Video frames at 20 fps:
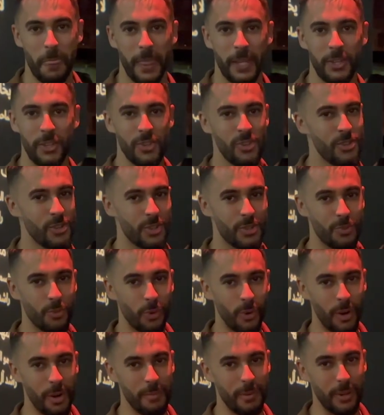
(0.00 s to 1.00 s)
You just
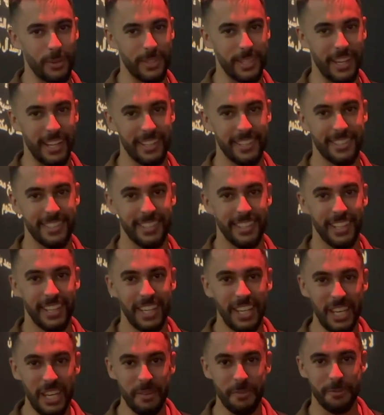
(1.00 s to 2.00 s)
worry about that
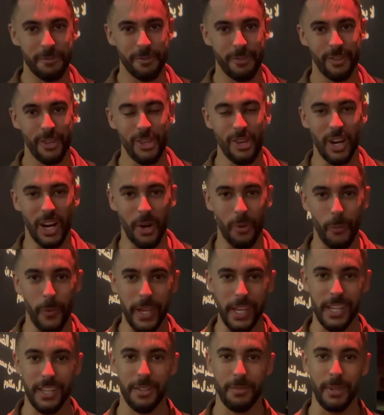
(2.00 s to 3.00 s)
if you are
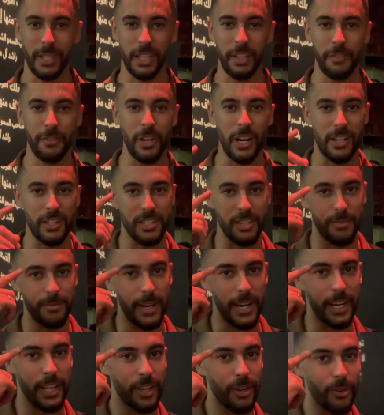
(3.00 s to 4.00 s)
weak. But if you are
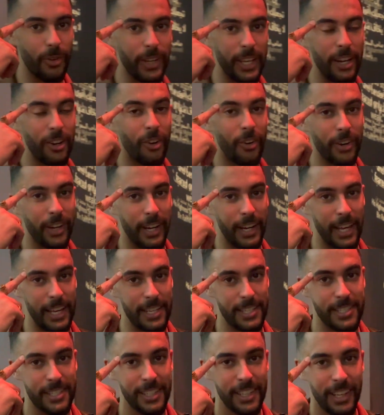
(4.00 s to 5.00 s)
somebody who can
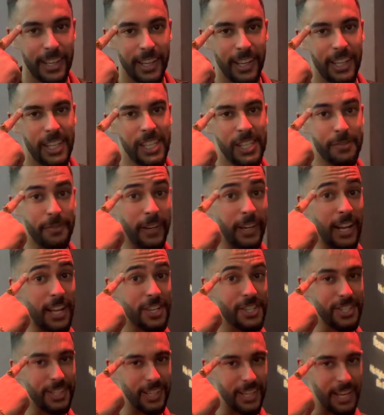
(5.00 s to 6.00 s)
organize his
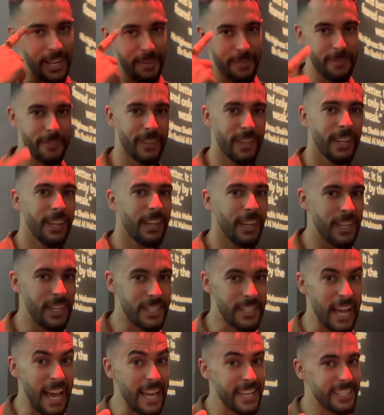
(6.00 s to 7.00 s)
financial life,
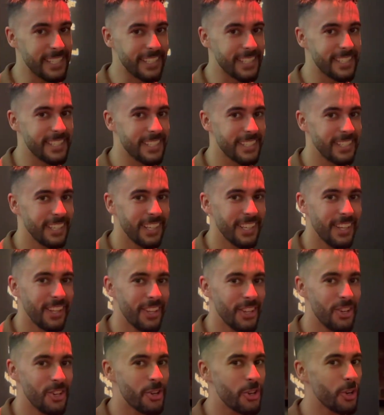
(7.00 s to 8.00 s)
his assets,
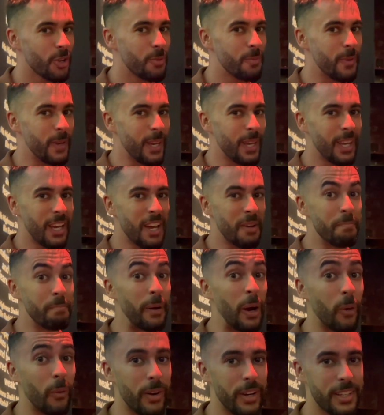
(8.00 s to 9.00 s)
you should be
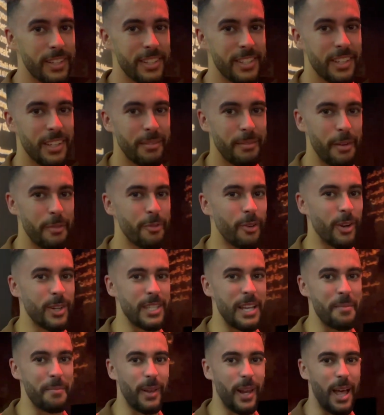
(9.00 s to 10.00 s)
empowered Like, for
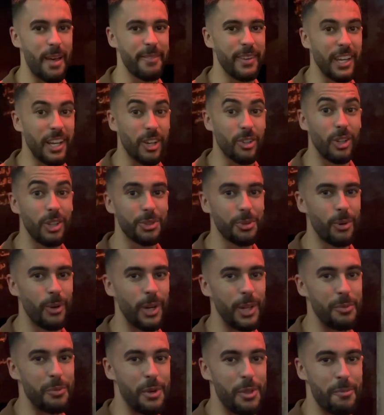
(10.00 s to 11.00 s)
example, having a cold
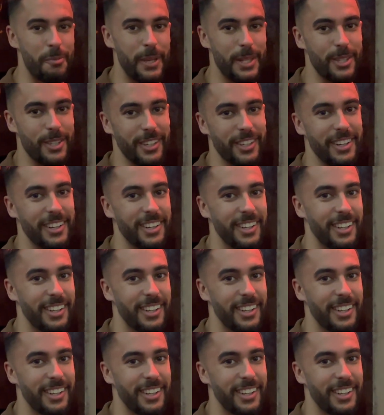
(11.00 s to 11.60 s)
wallet with Bitcoin.